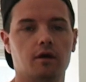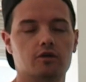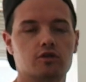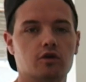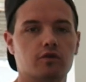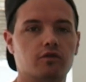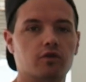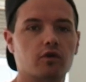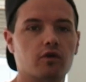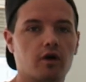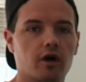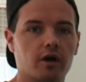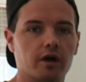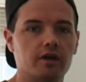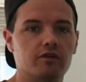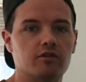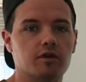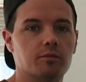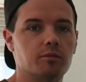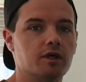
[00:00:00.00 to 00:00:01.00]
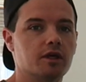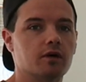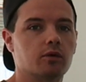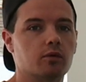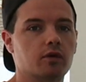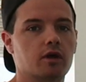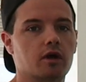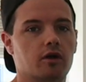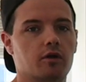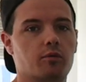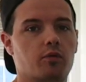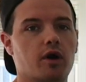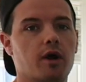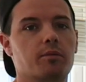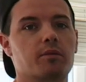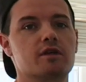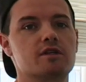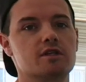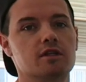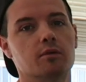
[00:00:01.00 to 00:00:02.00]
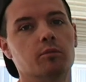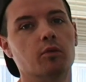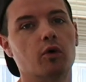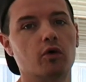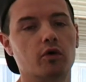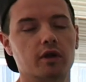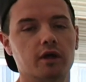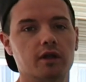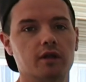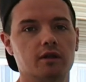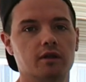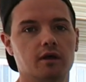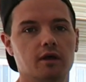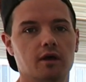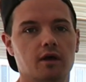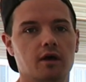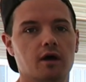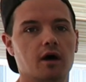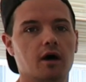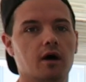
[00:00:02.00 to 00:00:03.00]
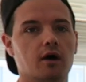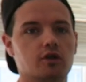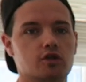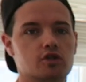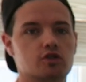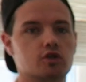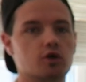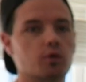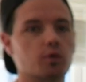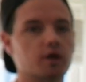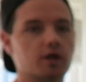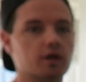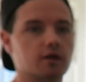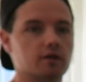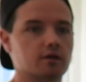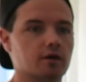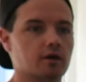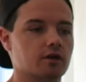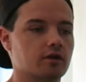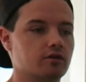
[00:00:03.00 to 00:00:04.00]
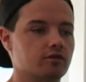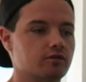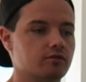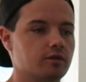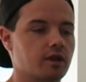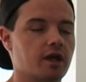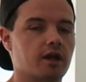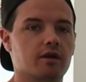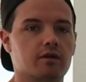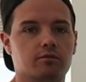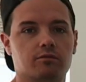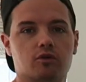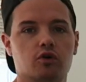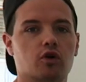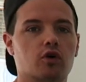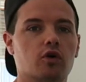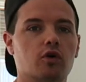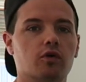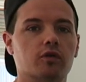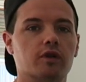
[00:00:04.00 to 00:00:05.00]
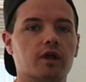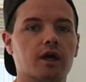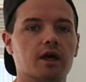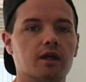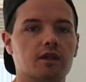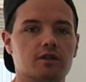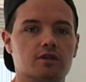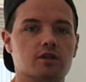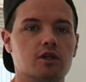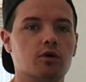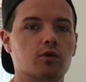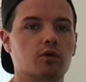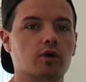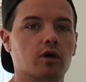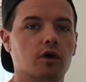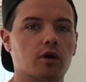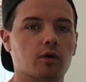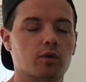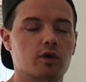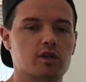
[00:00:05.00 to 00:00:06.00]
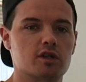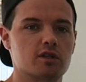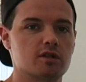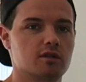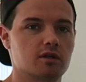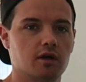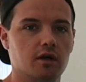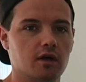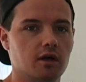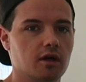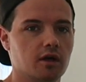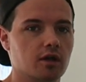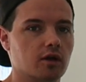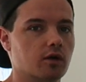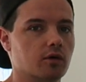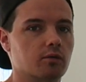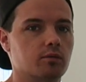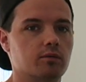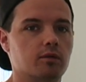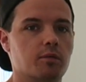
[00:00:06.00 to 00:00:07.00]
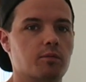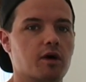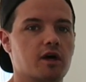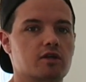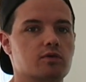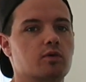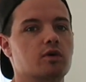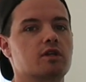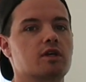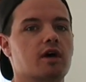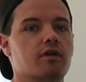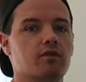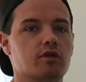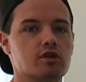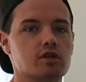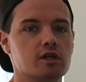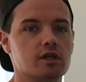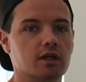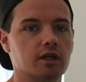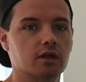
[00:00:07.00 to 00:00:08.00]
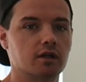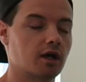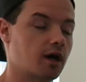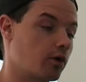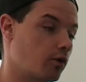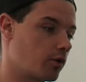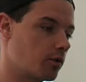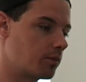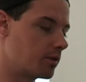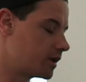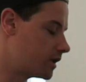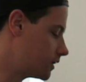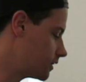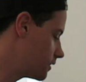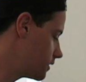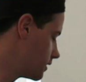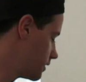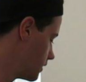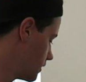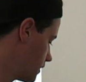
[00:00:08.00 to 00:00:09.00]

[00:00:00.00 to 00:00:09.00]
So for our evening meal, we kind of prep this in the morning, just so we can kind of let it cook all day in the slow cooker, which is, the best way to have a chili in our opinion.